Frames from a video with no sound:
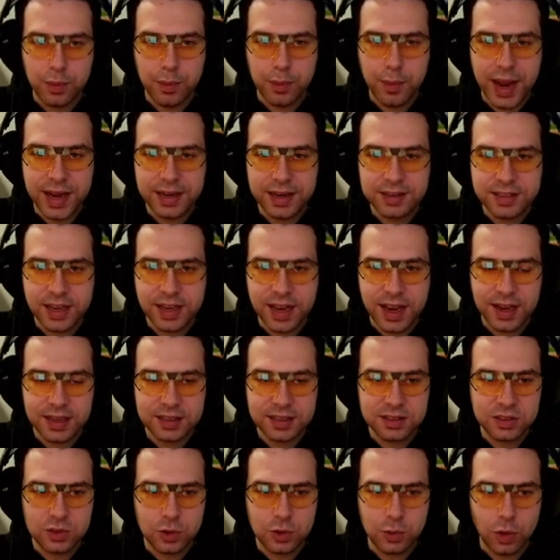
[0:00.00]
main
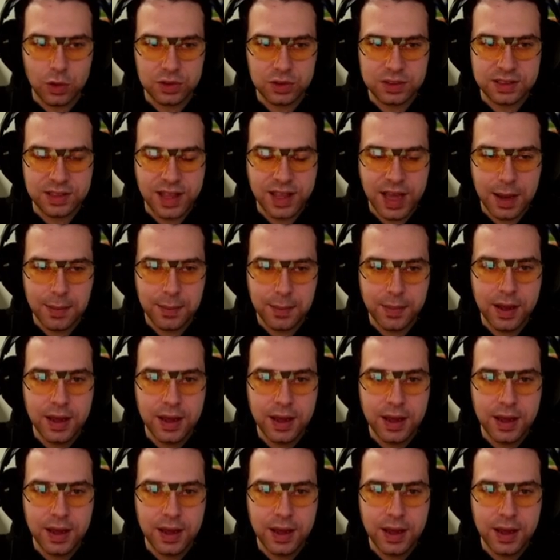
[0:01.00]
tanks towards them